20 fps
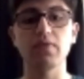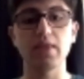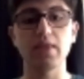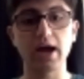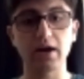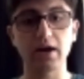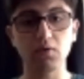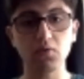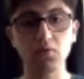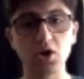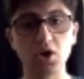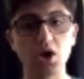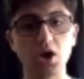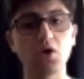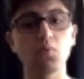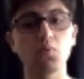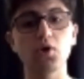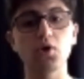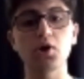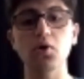Now,
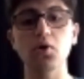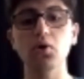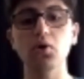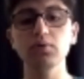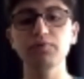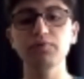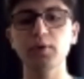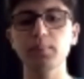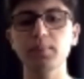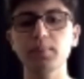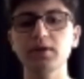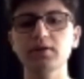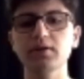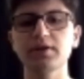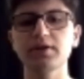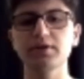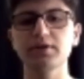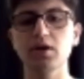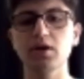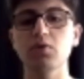we're all
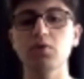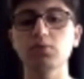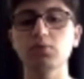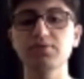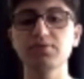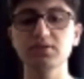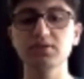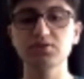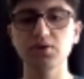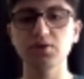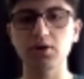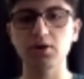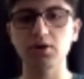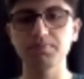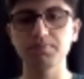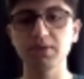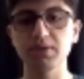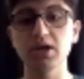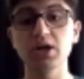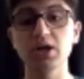familiar with the
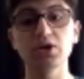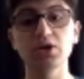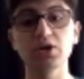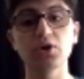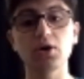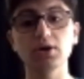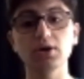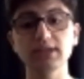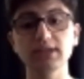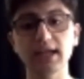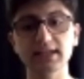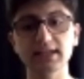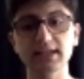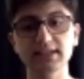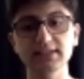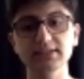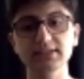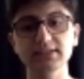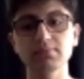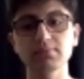term
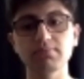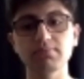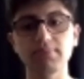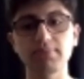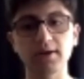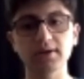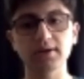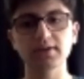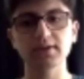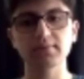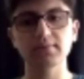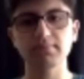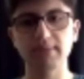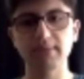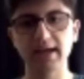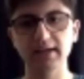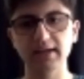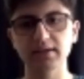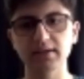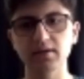contactless bank,
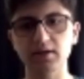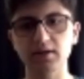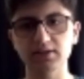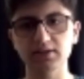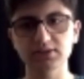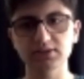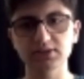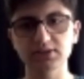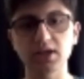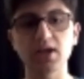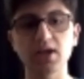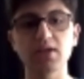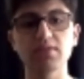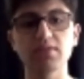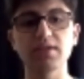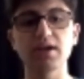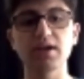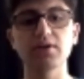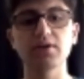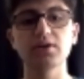bank cards.
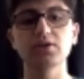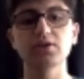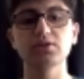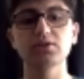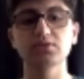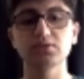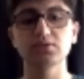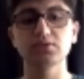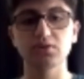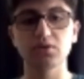They're